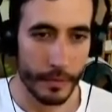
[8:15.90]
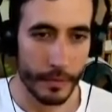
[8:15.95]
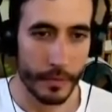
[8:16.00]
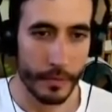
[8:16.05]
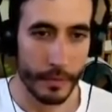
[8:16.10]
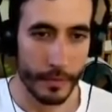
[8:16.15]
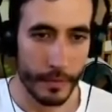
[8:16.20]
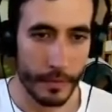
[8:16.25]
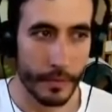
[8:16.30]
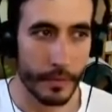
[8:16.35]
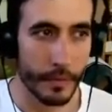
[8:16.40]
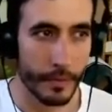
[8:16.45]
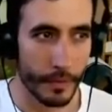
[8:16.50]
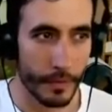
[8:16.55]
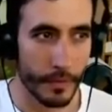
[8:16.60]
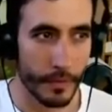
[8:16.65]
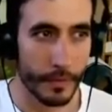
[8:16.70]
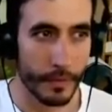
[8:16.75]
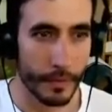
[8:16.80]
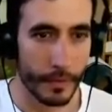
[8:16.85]

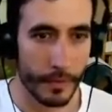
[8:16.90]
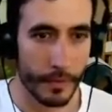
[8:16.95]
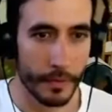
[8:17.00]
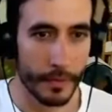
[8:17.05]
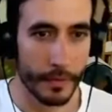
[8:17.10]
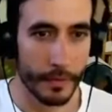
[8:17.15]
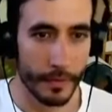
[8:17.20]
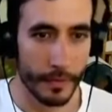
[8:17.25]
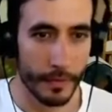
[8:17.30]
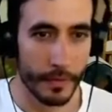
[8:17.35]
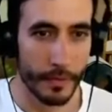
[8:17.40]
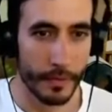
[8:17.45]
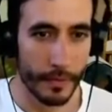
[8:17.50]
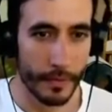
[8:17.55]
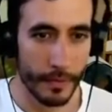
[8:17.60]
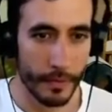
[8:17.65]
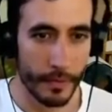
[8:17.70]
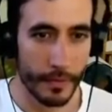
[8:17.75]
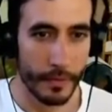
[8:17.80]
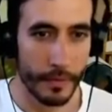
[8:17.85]

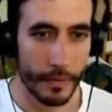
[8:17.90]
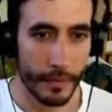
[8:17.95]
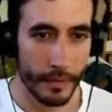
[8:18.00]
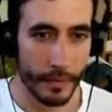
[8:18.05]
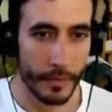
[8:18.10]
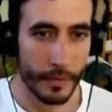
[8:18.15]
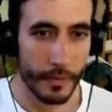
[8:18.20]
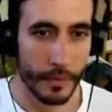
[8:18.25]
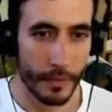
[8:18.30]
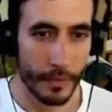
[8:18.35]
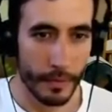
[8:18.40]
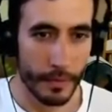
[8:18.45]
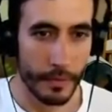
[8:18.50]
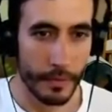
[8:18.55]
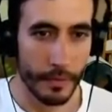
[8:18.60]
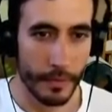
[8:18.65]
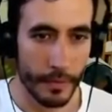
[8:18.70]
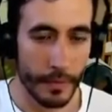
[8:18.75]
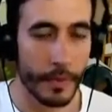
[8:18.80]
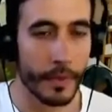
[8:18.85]

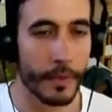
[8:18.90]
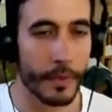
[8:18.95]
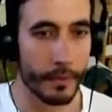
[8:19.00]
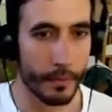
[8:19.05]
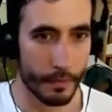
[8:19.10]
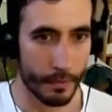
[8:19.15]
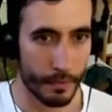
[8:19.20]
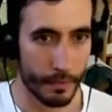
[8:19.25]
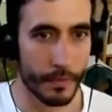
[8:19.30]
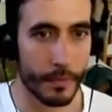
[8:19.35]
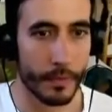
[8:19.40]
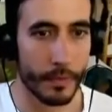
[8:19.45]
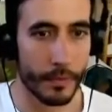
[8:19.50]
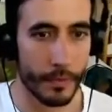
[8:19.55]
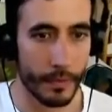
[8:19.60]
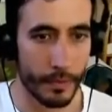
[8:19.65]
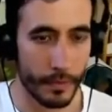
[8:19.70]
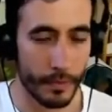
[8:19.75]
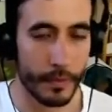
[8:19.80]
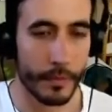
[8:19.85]

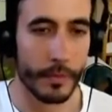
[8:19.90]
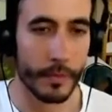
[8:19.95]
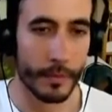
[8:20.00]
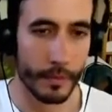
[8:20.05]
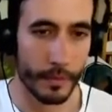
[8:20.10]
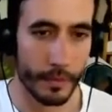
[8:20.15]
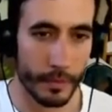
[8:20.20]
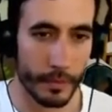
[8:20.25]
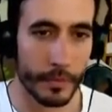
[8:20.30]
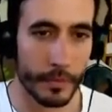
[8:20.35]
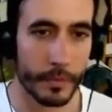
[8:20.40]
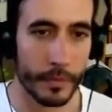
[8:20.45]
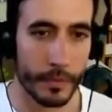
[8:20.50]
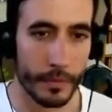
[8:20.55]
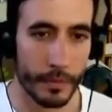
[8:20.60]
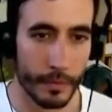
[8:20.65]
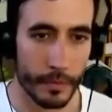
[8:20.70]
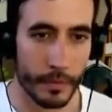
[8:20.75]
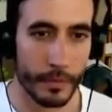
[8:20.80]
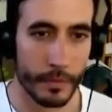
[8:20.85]

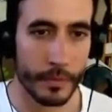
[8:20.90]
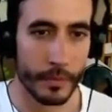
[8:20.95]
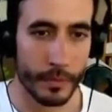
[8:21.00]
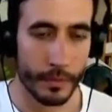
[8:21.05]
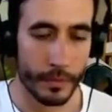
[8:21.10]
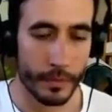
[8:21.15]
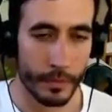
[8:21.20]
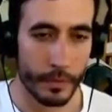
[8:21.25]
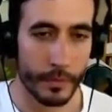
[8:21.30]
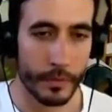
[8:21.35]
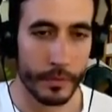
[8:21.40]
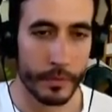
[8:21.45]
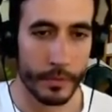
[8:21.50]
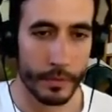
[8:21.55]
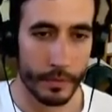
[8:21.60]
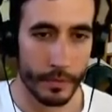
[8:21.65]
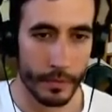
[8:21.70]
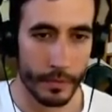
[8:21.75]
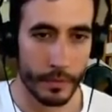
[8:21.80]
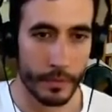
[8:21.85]

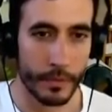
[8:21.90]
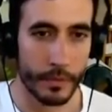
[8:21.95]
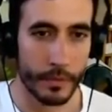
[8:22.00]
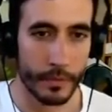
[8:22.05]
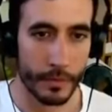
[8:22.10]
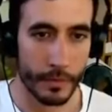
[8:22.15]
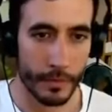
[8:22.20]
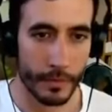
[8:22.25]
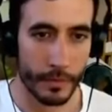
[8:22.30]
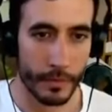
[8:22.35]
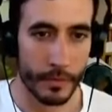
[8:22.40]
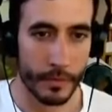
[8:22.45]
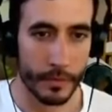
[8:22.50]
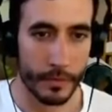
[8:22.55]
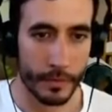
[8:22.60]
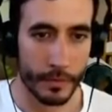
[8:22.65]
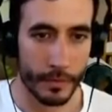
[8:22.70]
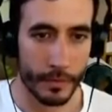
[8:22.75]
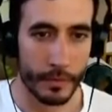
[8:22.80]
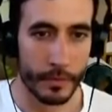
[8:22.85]

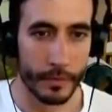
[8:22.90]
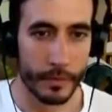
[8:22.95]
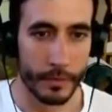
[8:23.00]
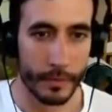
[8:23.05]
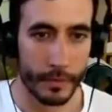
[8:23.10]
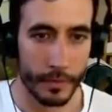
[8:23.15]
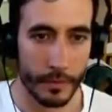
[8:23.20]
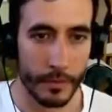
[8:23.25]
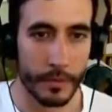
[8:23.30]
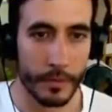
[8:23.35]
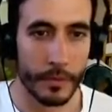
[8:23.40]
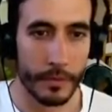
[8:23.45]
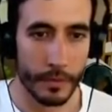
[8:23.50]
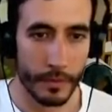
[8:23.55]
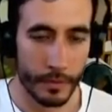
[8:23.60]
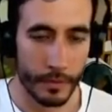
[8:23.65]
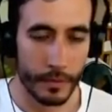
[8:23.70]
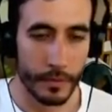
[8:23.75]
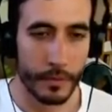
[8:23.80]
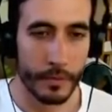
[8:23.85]
No words are spoken by the person on screen.